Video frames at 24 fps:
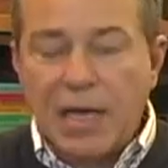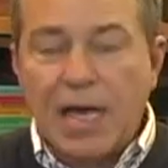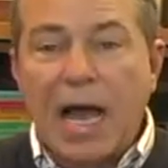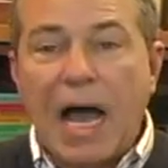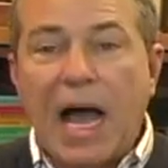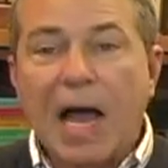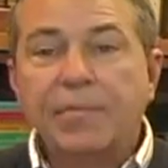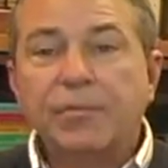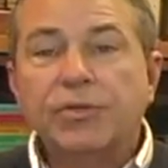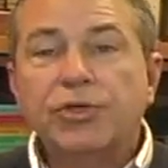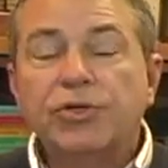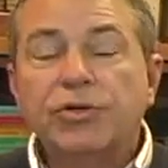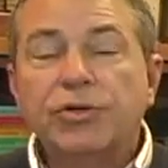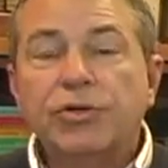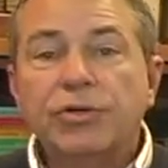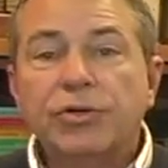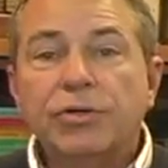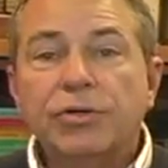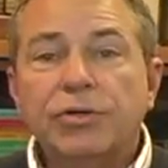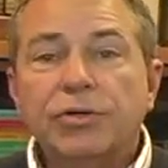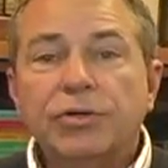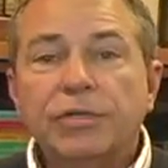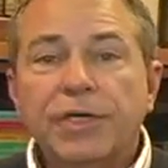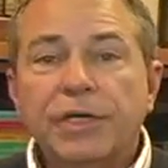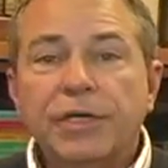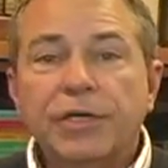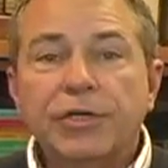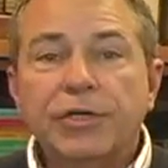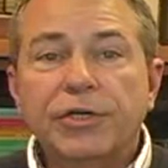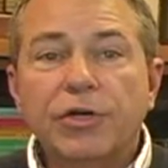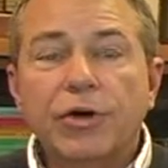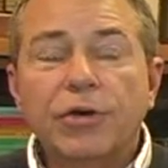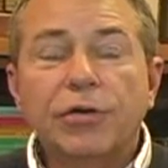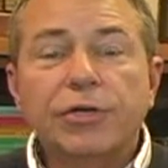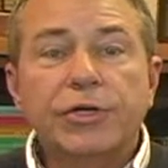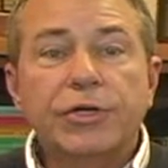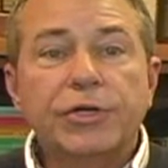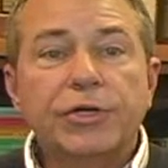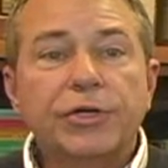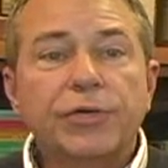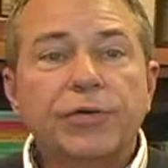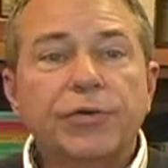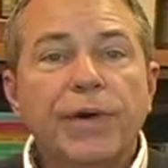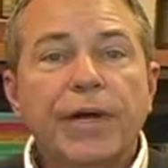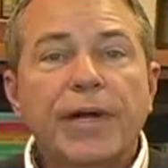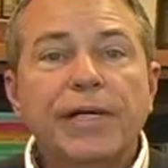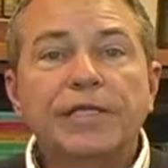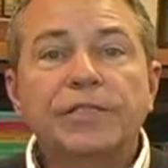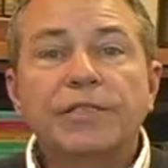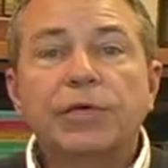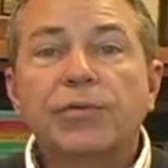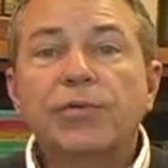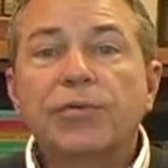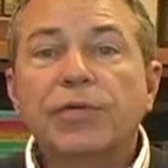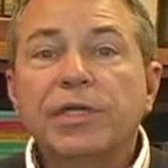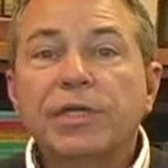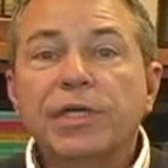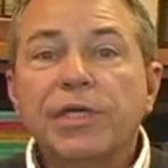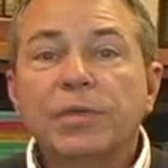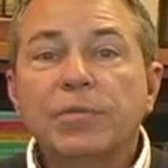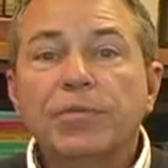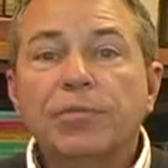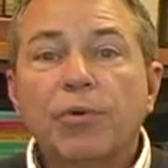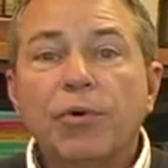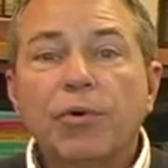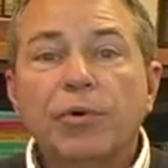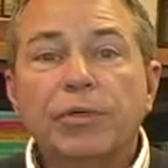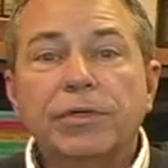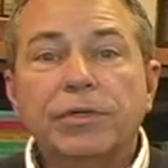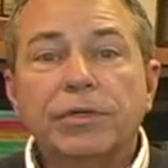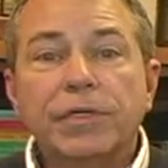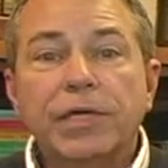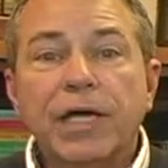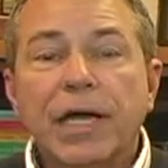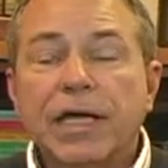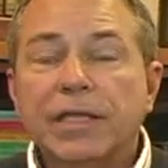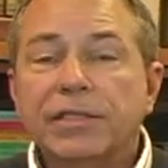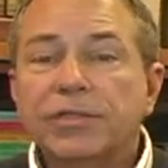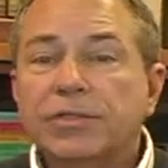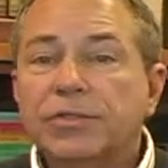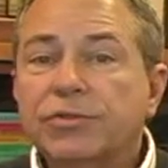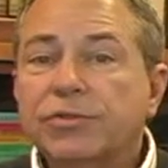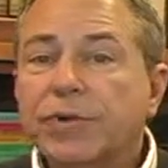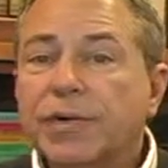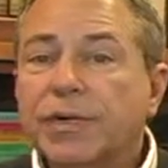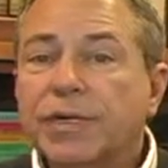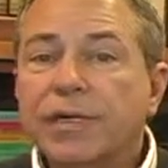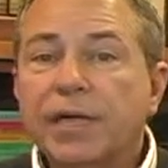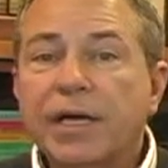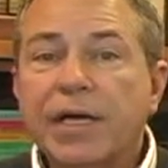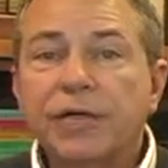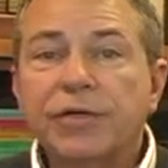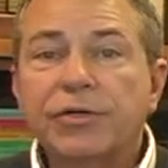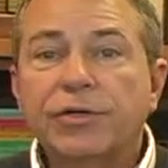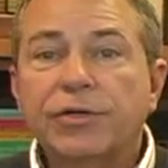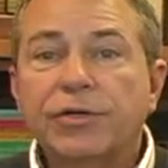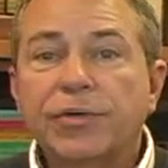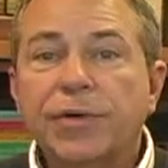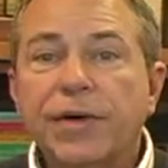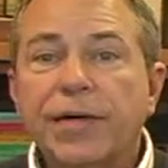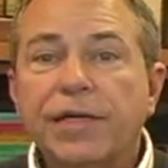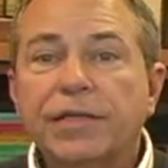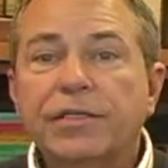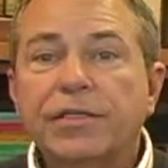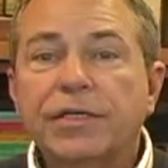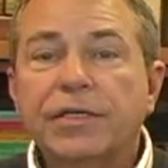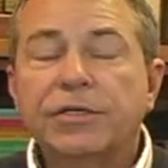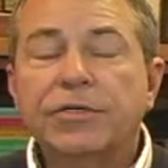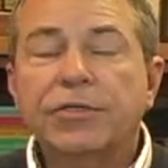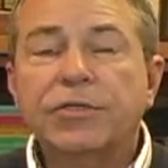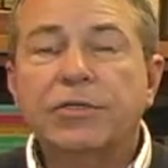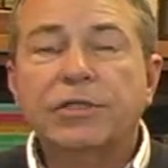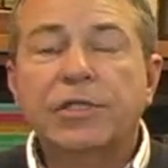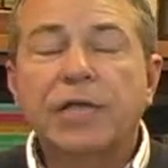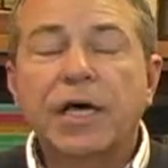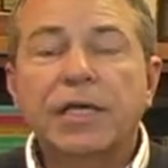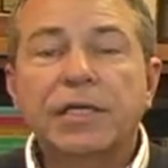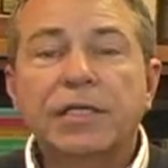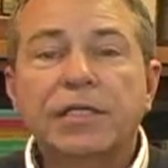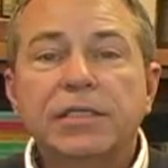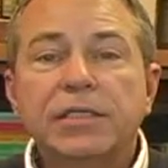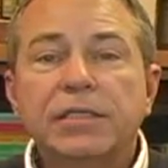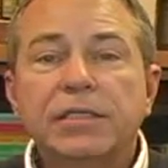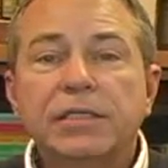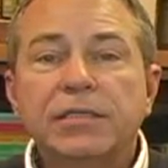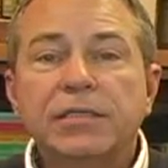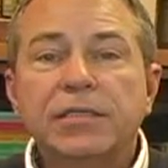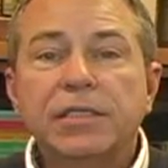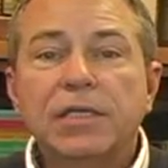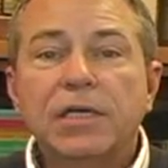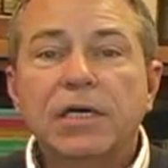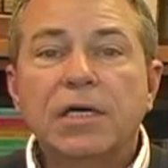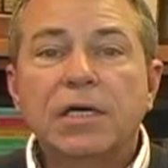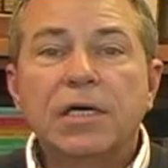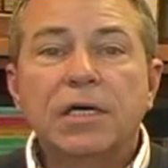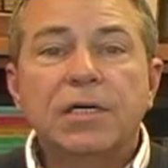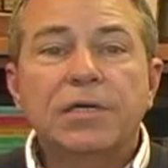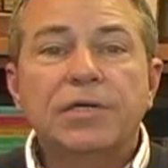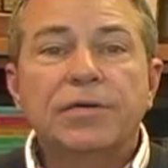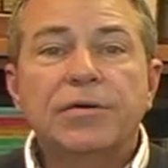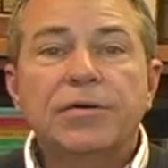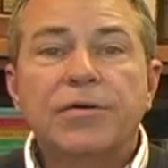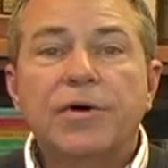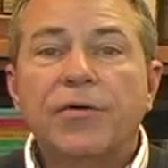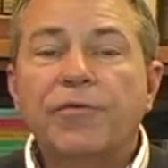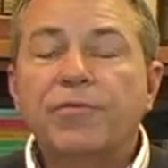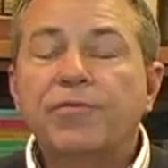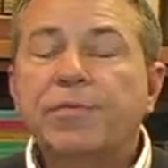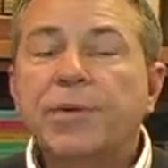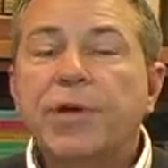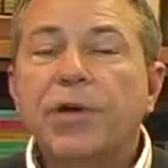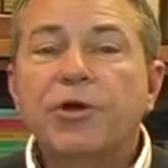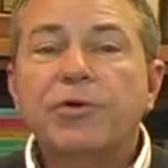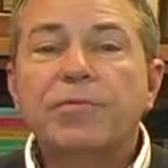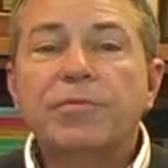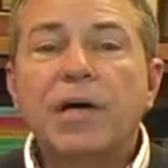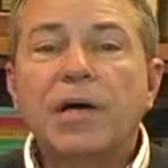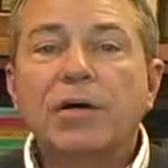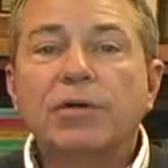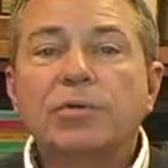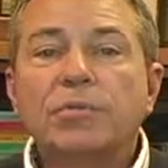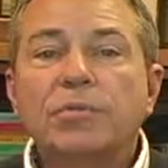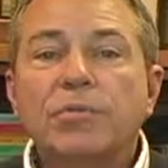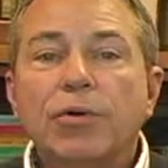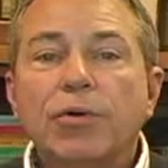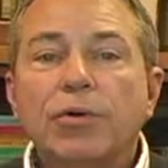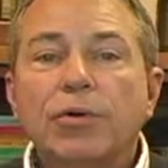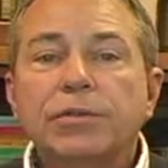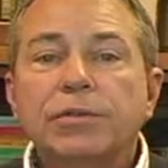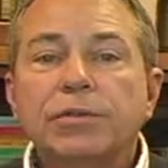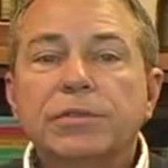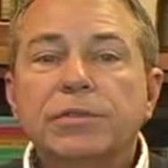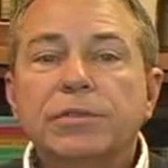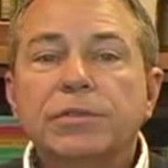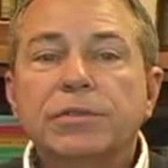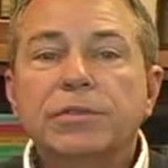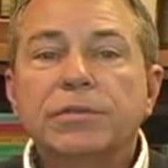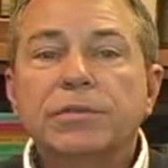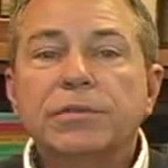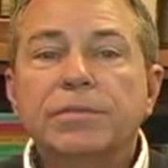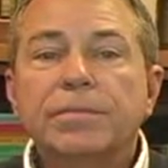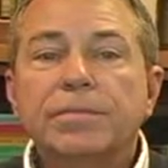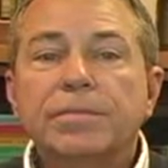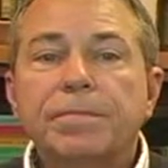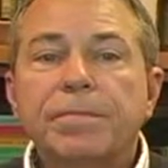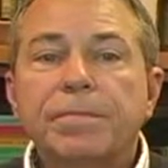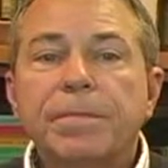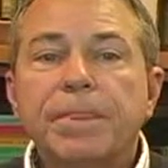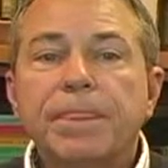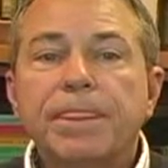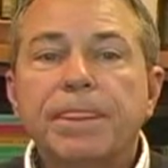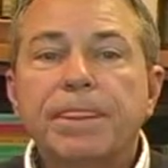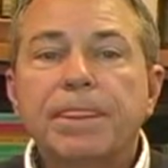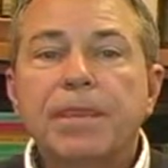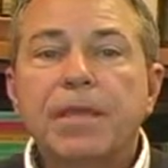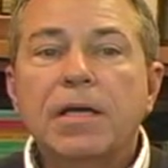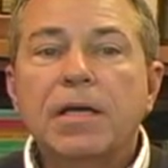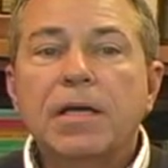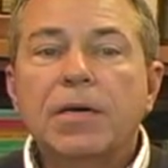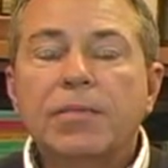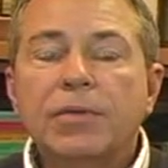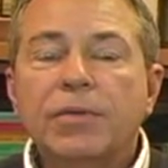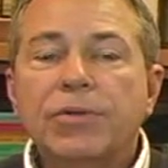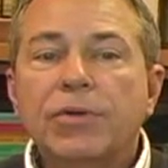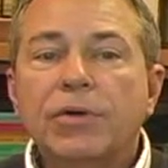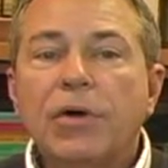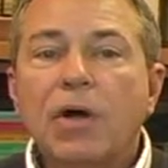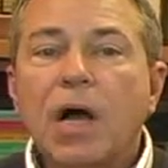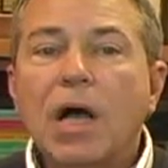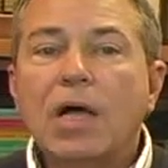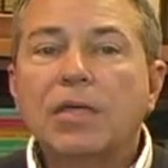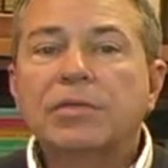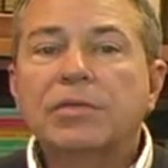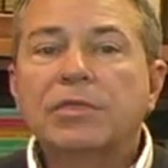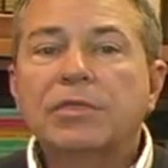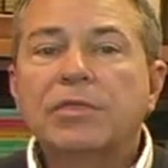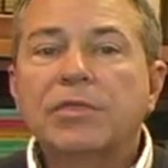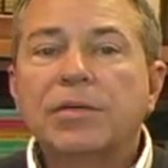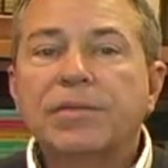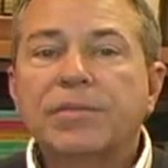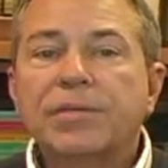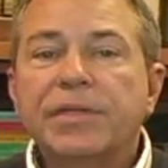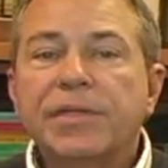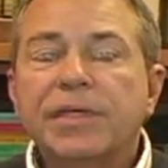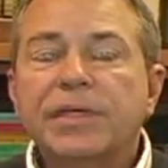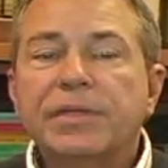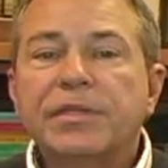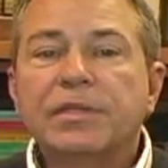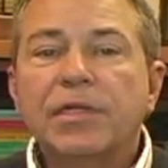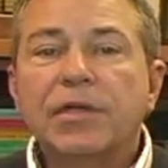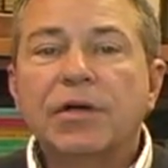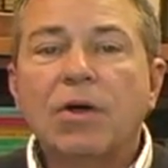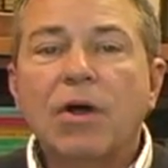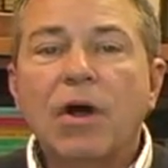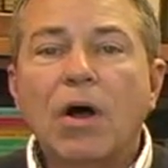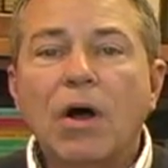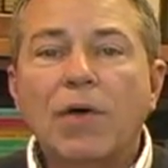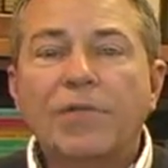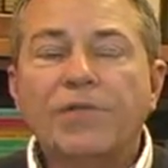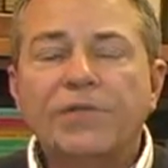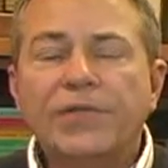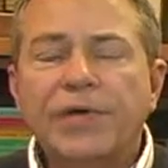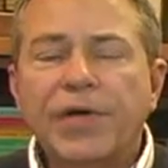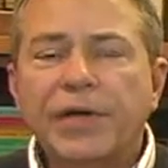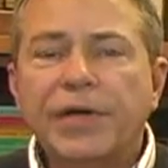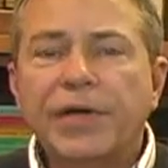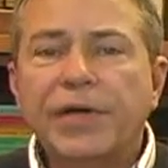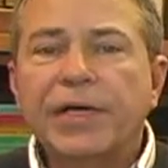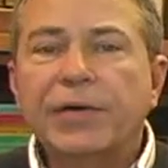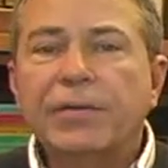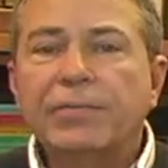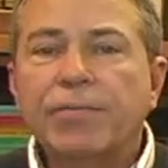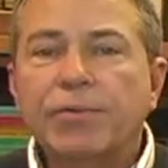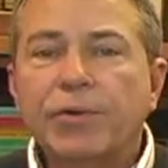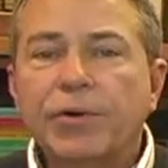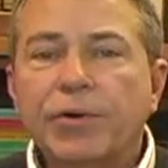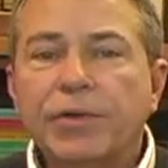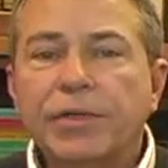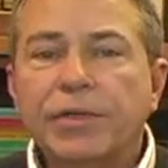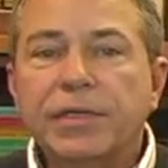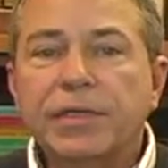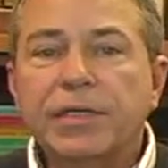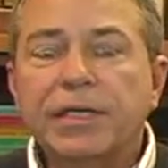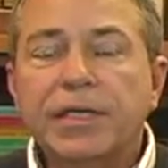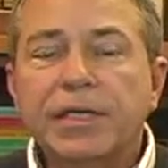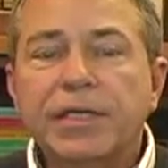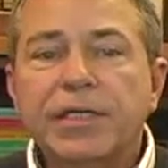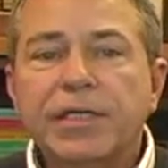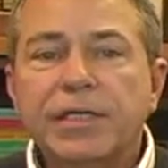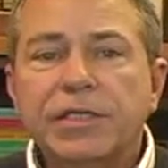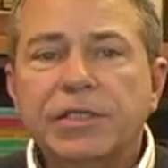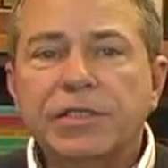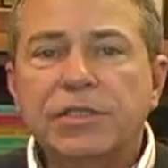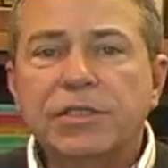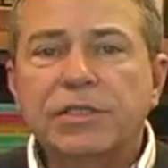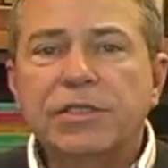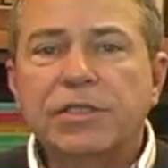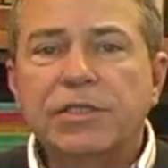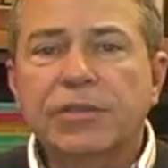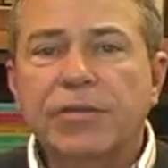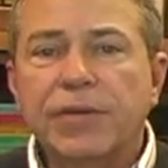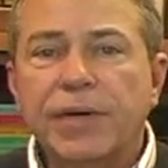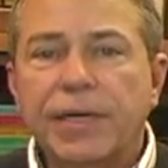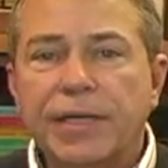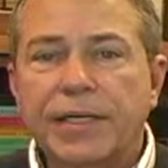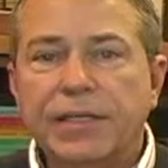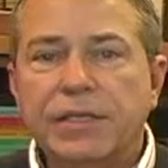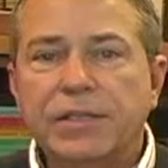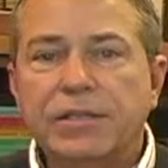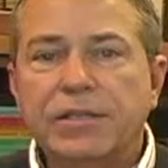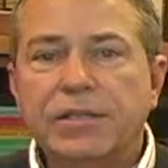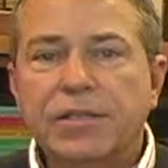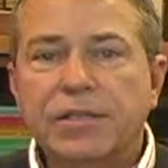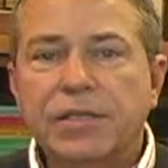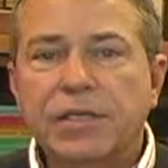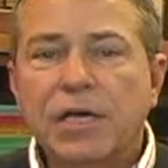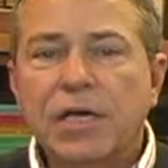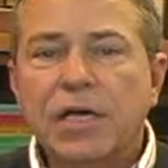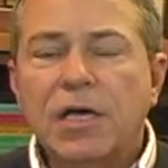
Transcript: I'm sure that you know that your grades are really important. Concentrating on your grades, on your studies, of paramount importance. But there are also some things that are very important in addition to grades.